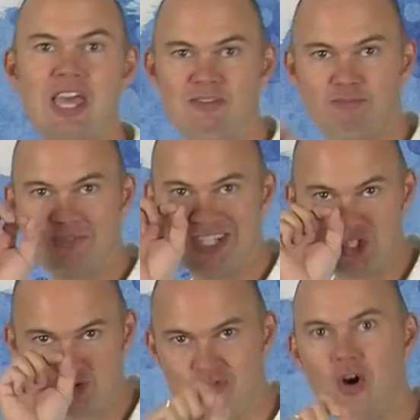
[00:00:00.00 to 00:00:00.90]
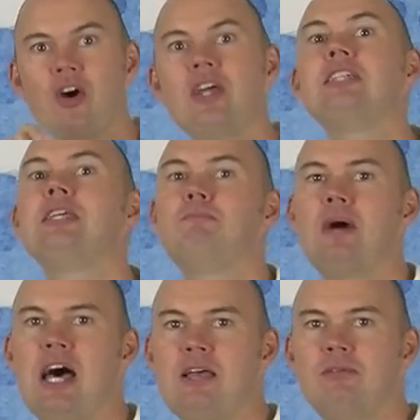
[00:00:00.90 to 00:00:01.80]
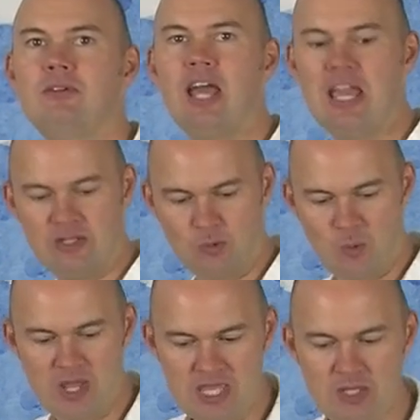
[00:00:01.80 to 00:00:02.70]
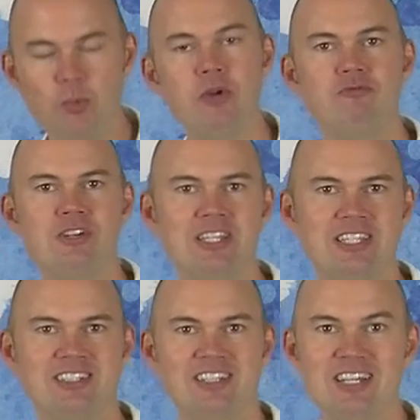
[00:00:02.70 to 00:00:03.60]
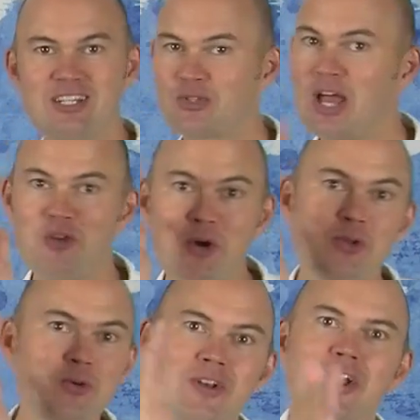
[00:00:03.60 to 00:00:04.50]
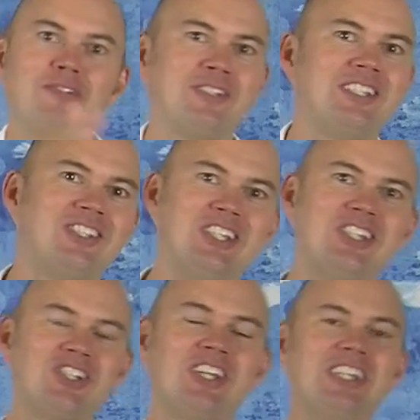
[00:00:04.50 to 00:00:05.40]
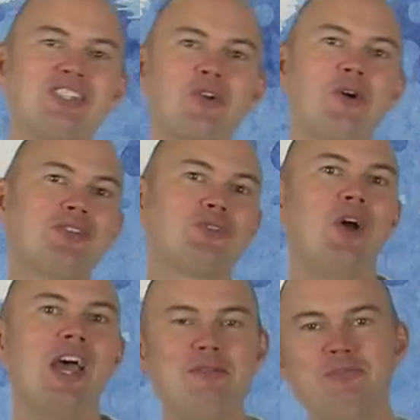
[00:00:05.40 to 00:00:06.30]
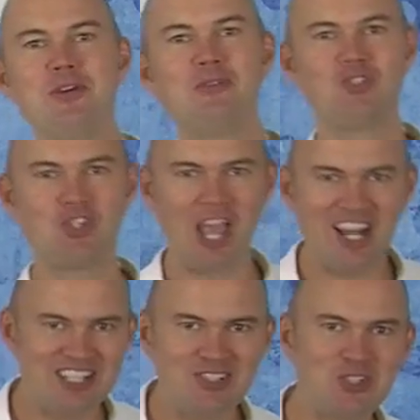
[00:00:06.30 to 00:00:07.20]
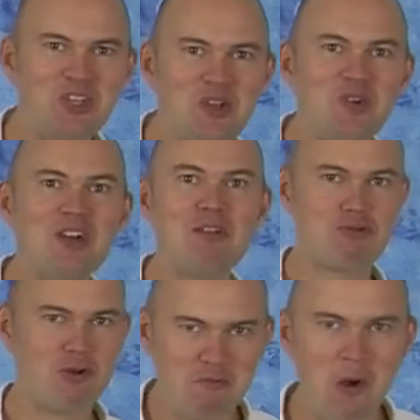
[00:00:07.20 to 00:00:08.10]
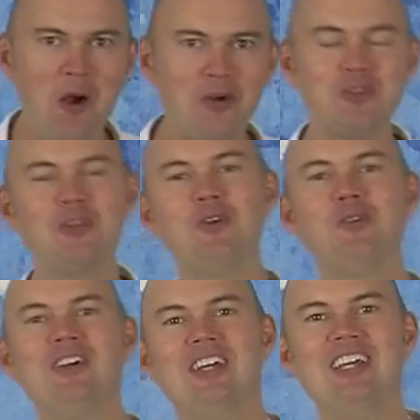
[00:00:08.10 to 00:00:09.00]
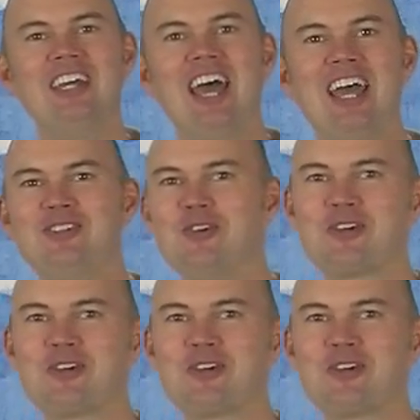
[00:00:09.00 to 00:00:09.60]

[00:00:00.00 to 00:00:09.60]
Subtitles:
have destroyed the Bible and the way we read it. So I know you will love this teaching. It's going to help you, challenge you, provoke you, and